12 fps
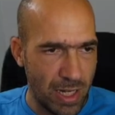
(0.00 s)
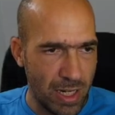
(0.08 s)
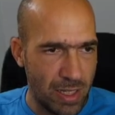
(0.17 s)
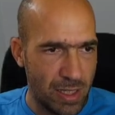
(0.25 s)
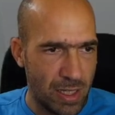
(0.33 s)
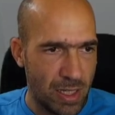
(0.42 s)
I
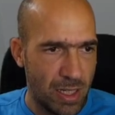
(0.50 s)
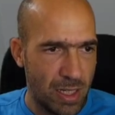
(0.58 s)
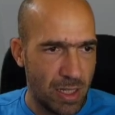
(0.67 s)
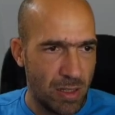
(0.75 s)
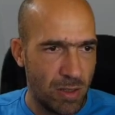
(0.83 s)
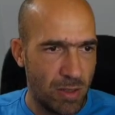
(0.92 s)
need it
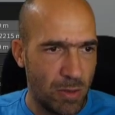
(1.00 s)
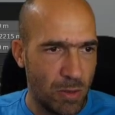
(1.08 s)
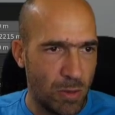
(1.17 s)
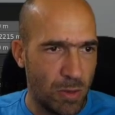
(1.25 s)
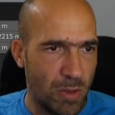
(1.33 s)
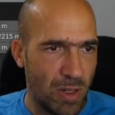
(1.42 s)

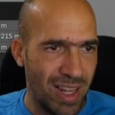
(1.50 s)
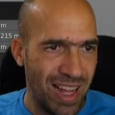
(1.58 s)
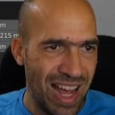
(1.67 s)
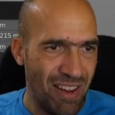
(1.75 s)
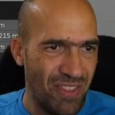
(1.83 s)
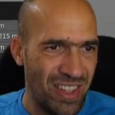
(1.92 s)
to
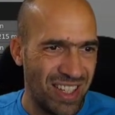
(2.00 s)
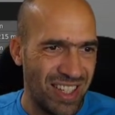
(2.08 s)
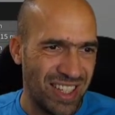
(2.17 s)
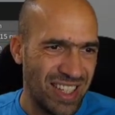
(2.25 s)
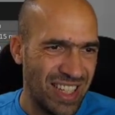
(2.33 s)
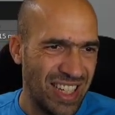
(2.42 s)
have
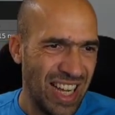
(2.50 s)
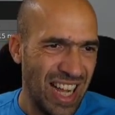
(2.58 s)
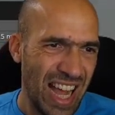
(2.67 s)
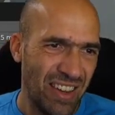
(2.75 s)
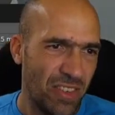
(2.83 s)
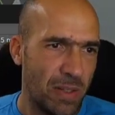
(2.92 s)
this
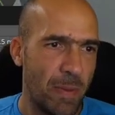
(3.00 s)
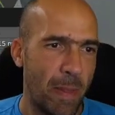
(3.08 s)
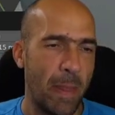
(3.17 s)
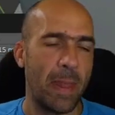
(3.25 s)
kind of a...